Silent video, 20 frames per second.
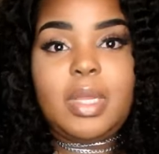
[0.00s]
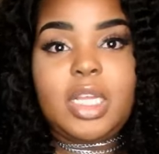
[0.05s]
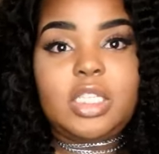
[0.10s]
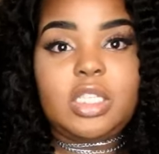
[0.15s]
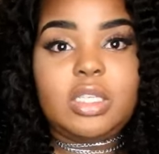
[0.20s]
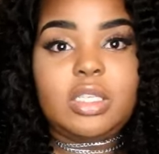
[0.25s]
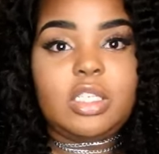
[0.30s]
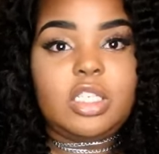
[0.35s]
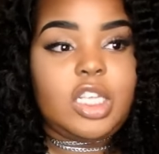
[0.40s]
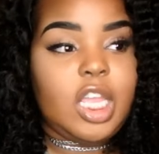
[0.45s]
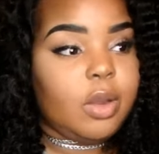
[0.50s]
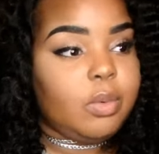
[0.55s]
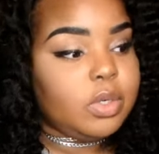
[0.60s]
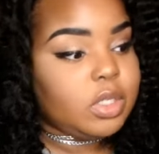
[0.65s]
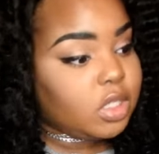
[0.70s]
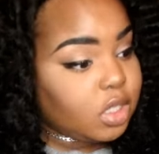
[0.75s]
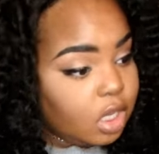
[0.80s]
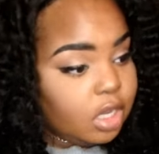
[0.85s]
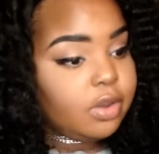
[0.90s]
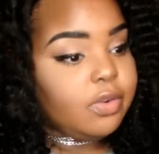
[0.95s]
message. That
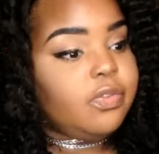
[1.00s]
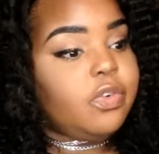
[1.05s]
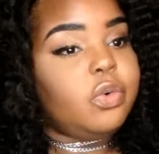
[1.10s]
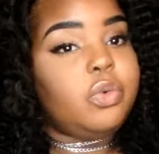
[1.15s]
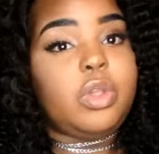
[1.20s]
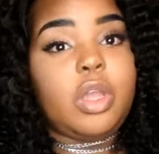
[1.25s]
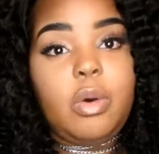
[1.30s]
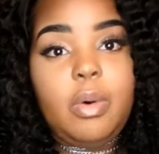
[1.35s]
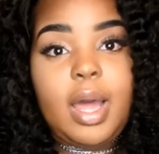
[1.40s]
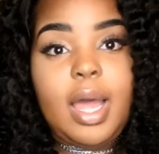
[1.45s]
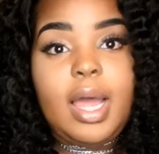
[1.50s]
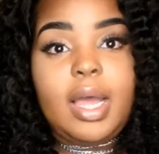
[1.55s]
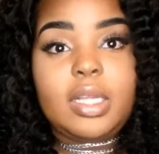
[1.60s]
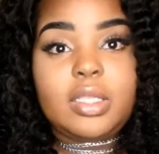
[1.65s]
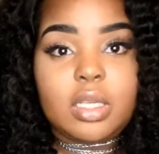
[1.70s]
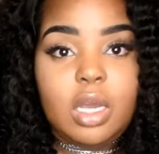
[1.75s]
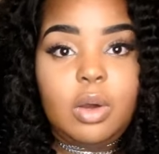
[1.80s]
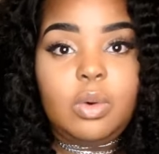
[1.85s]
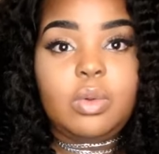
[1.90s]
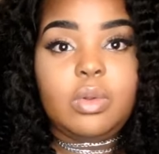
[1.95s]
was for your
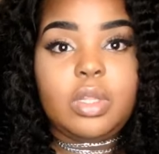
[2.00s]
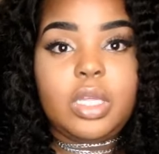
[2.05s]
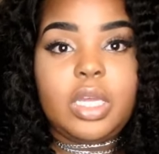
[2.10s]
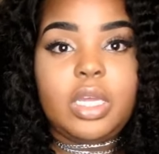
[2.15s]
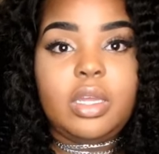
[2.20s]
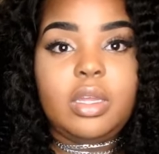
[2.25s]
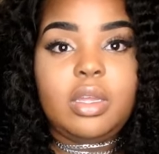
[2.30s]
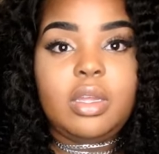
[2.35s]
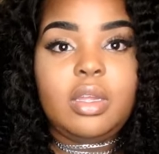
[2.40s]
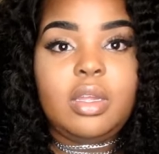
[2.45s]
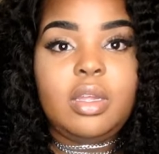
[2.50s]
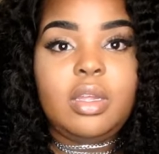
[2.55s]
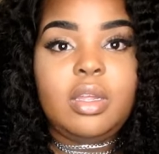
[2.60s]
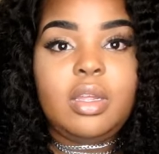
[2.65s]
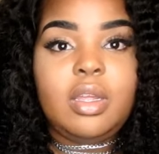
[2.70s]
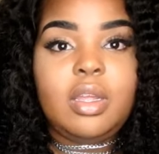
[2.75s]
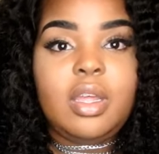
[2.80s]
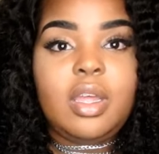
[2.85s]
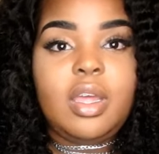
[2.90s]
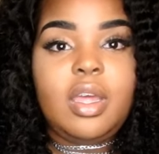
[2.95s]
eyes only.
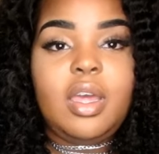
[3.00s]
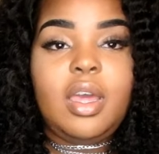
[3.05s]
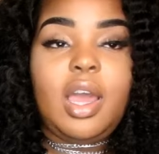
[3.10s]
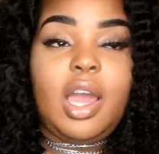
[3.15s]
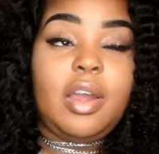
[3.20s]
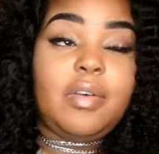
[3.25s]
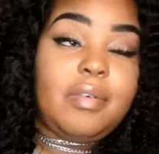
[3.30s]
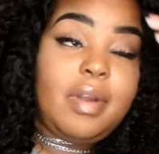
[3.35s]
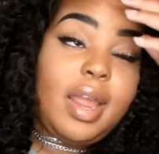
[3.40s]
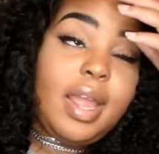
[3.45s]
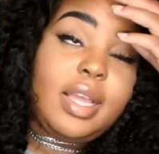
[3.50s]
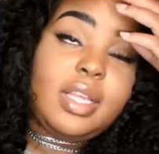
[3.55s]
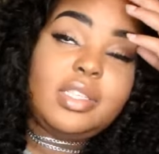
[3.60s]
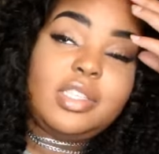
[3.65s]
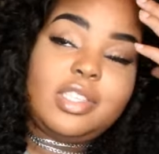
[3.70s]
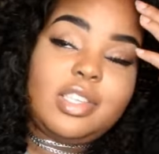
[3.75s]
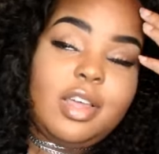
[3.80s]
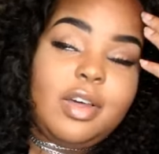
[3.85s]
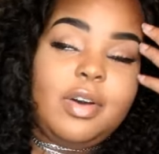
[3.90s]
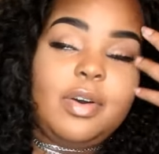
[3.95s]
All right?
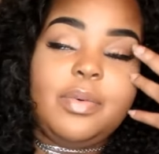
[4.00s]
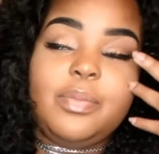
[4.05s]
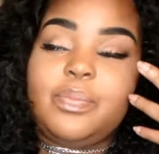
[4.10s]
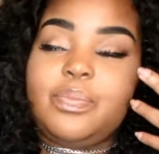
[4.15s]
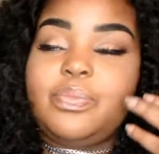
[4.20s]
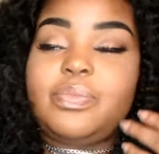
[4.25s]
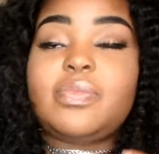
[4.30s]
So,